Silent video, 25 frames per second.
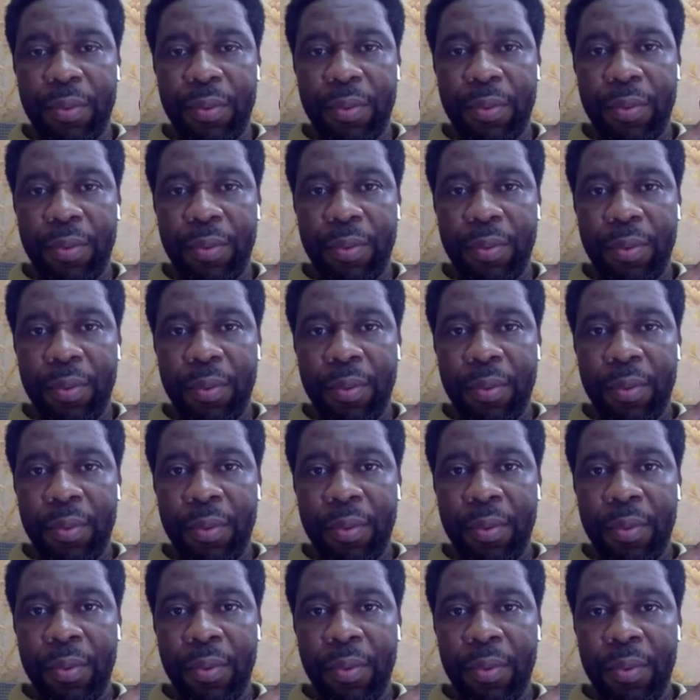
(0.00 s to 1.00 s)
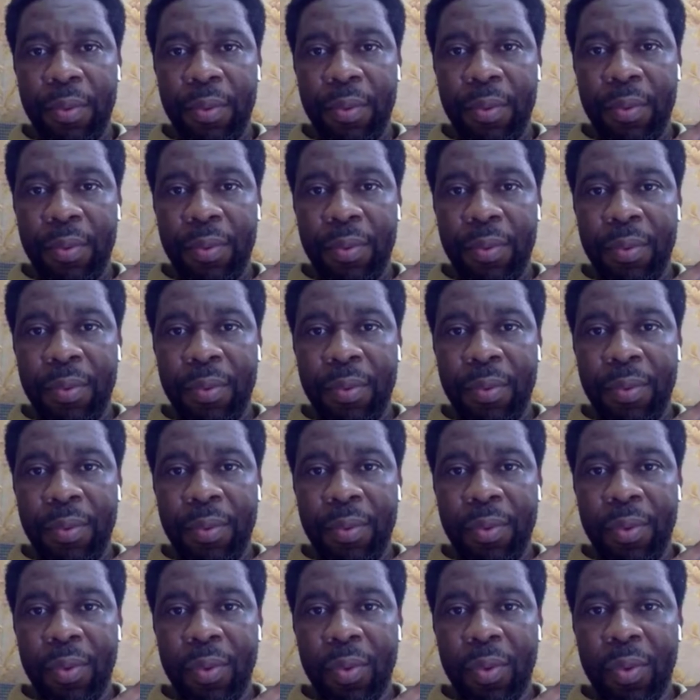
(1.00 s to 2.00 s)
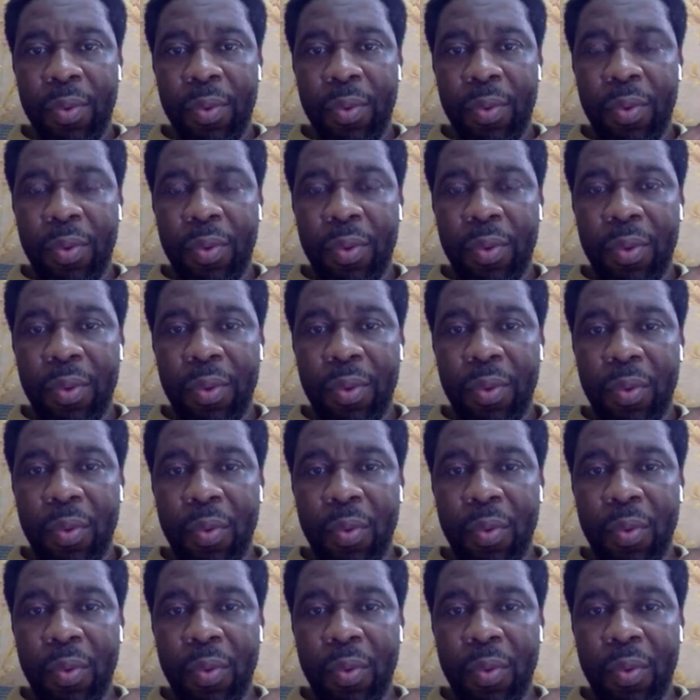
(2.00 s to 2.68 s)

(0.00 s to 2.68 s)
(silence)